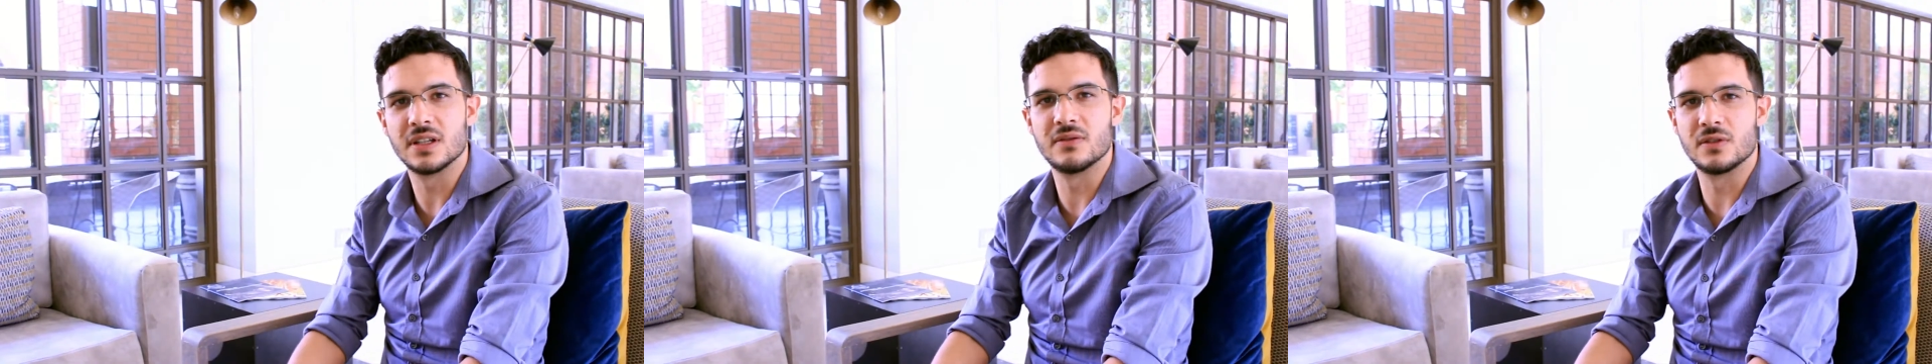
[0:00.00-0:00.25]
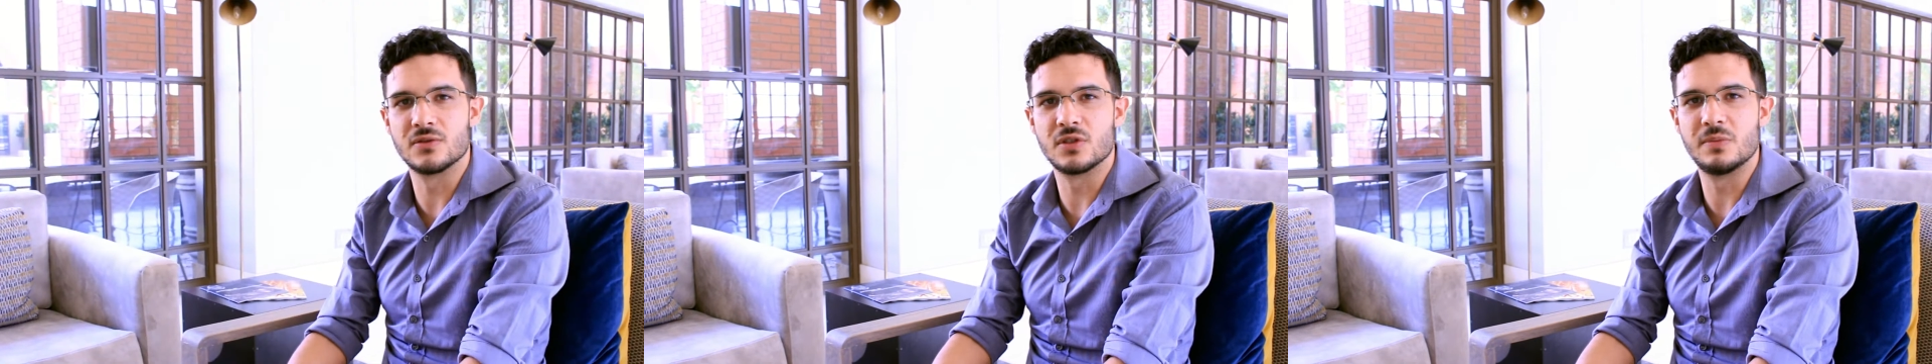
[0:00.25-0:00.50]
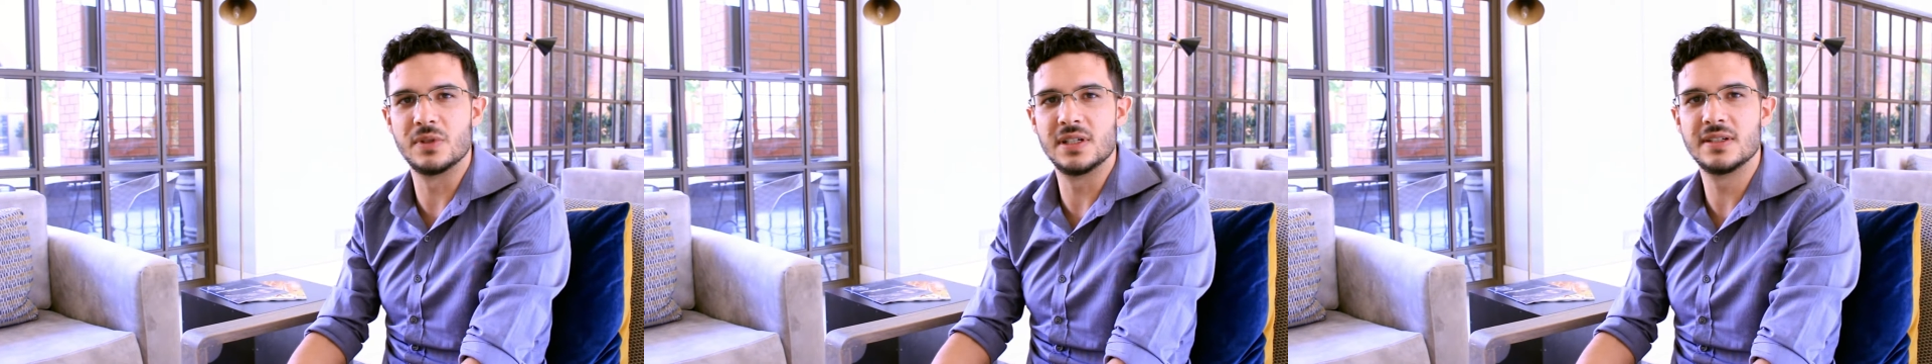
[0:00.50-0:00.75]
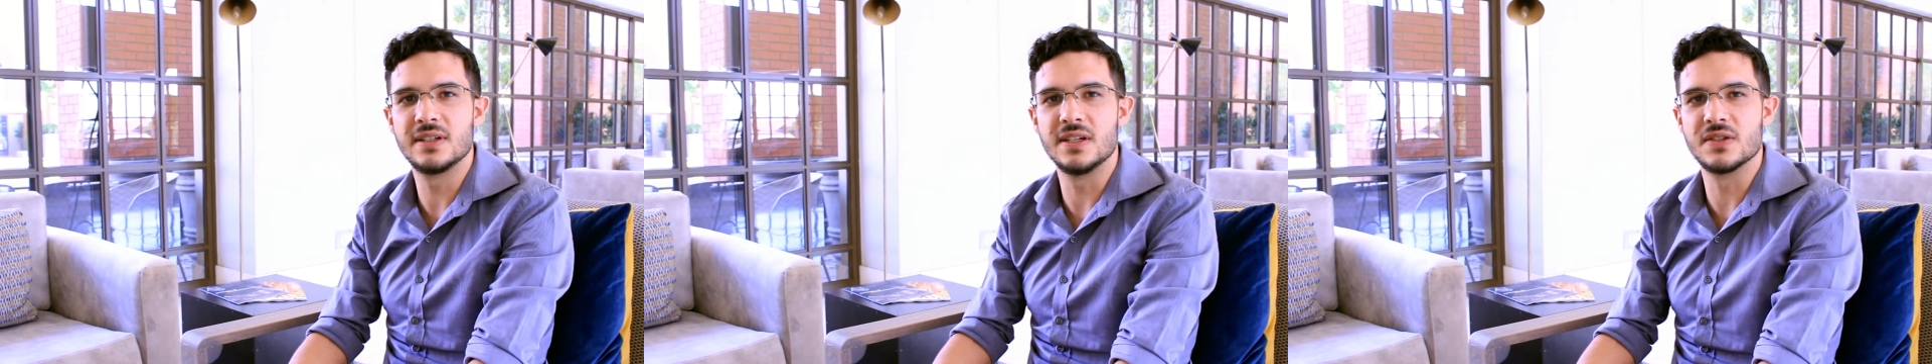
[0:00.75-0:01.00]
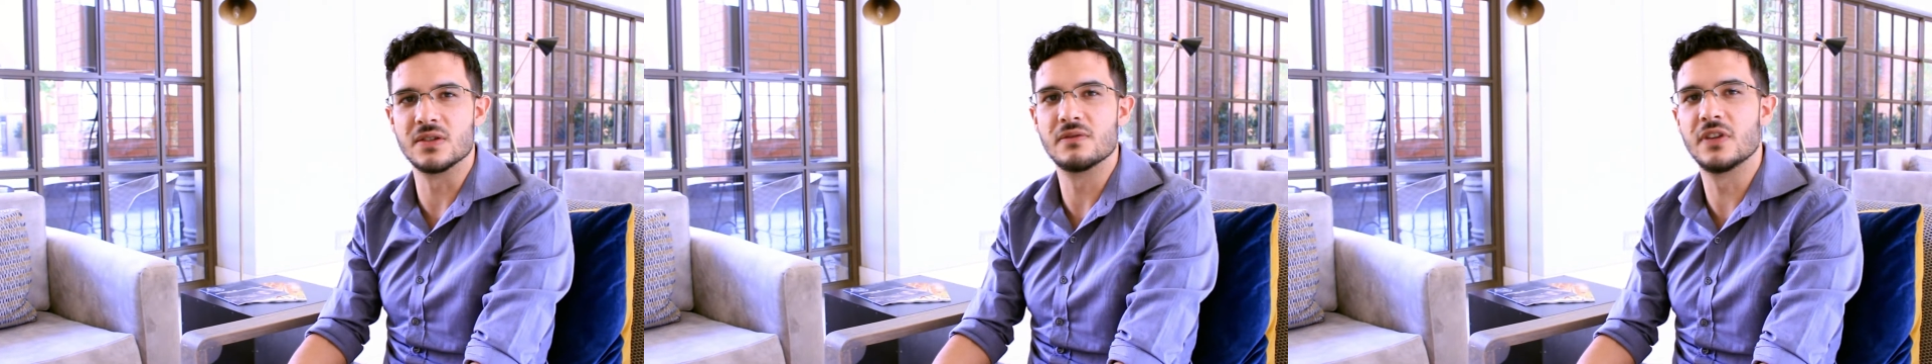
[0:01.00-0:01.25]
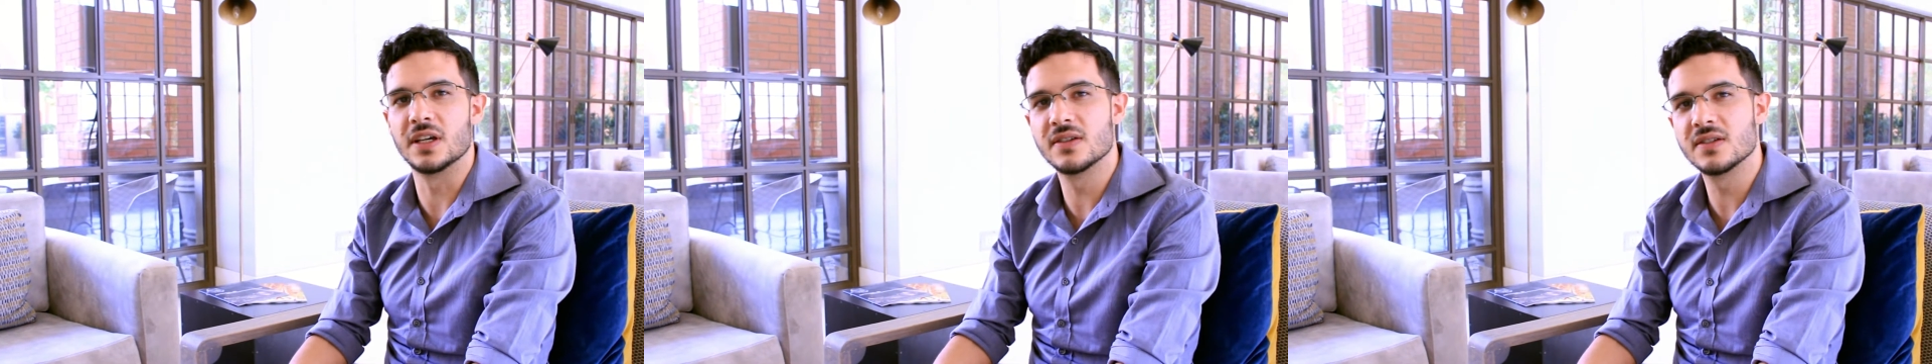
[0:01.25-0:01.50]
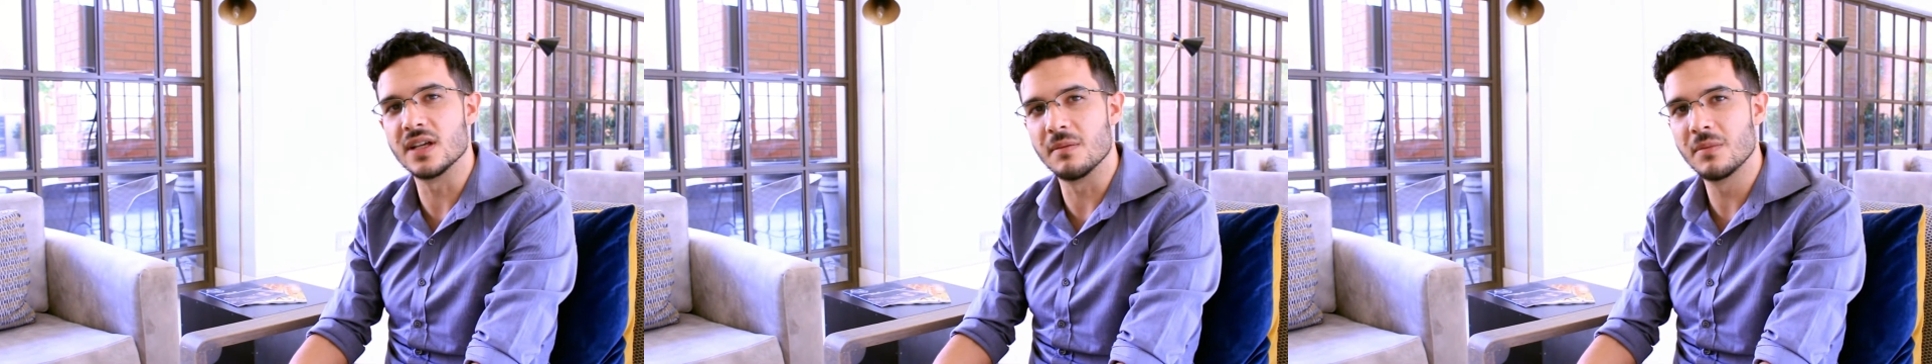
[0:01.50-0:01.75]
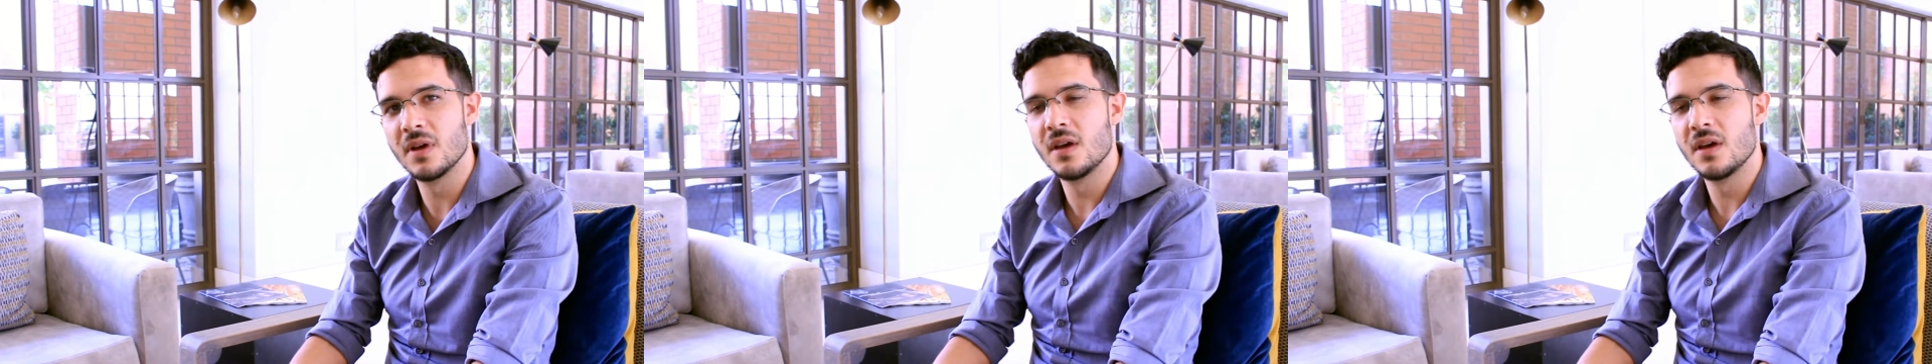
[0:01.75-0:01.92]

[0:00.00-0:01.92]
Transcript: the vulnerabilities and fix them.